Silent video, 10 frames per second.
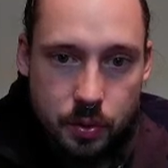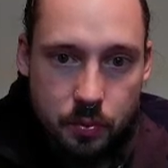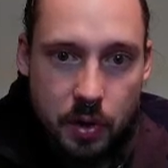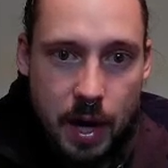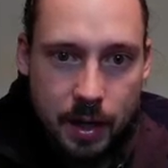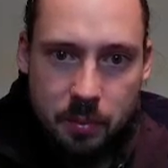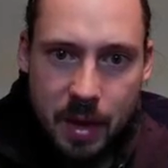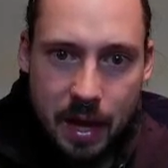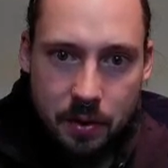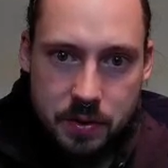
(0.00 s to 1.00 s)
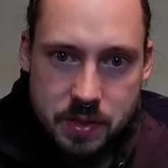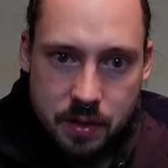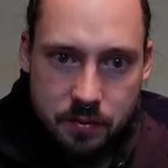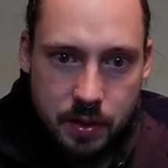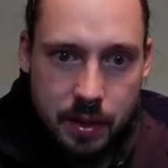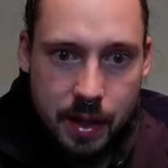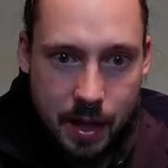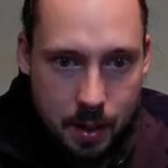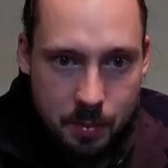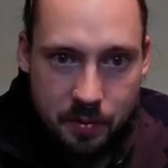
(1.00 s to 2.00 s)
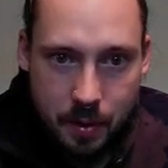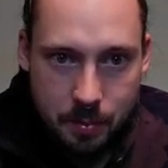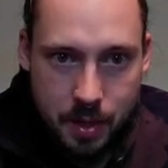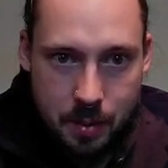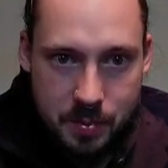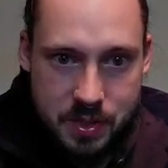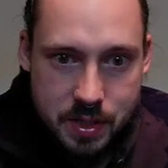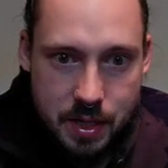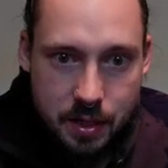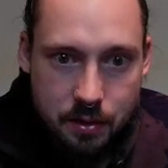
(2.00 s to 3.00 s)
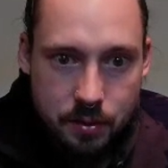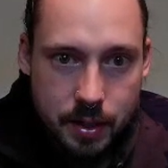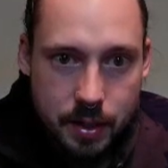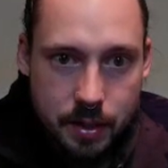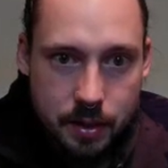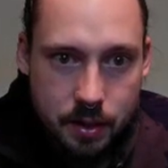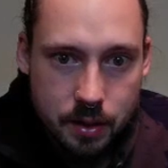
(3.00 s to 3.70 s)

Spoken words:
rocket battles of the game, if I'm not mistaken, right here.